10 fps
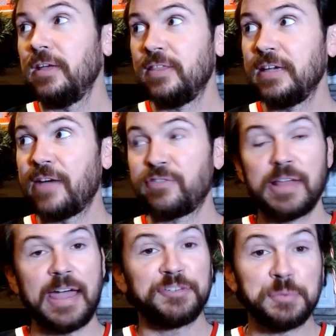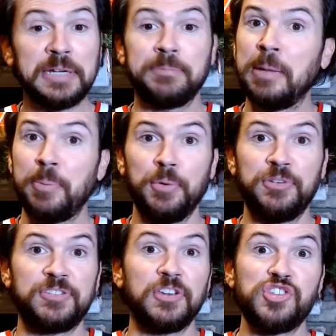You think after last week, people
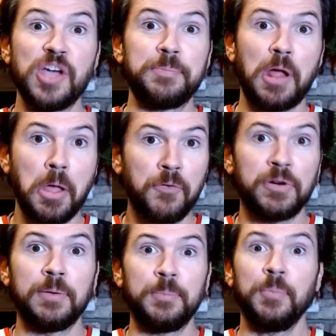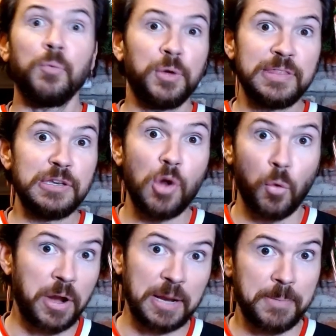would just jumped all over him with
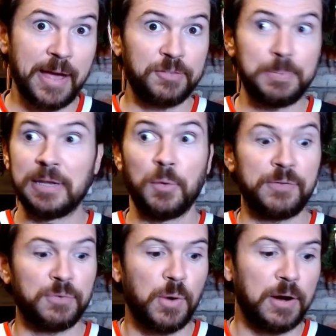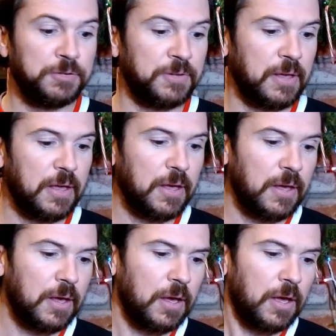no running backs being on waiver wires.
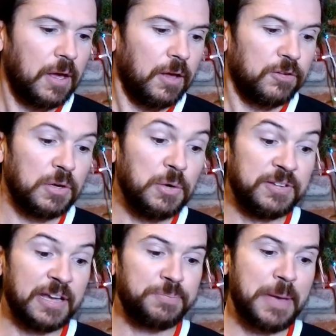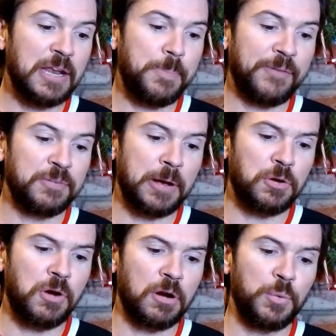So he was the next man up after
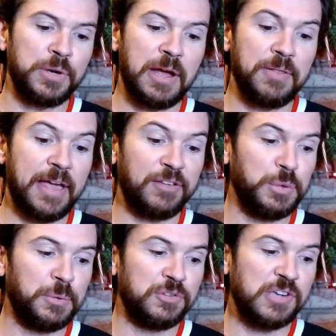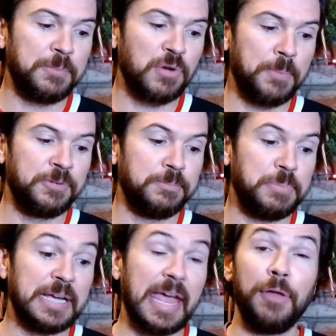Mecole Carter went down last week with James Robinson
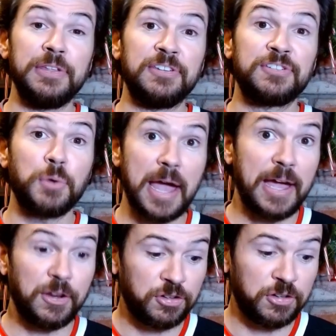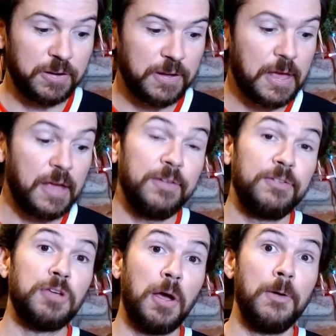being a healthy scratch.
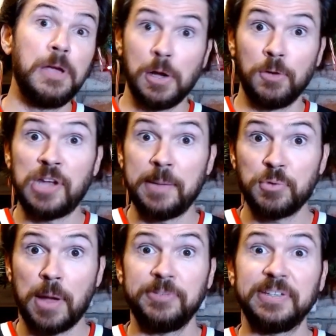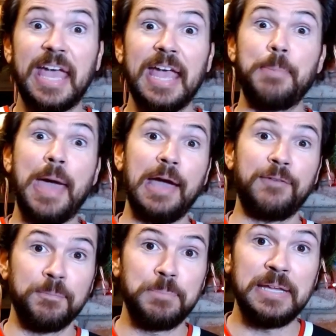So, James Robinson came
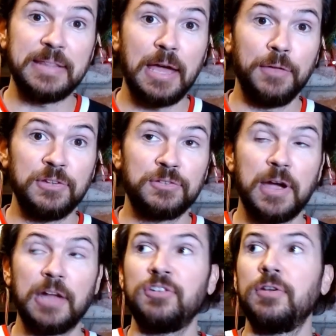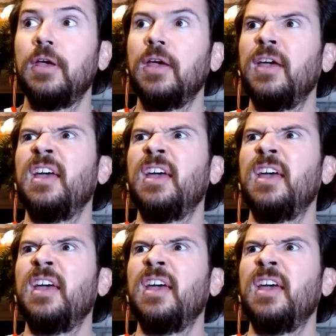back from being that healthy scratch.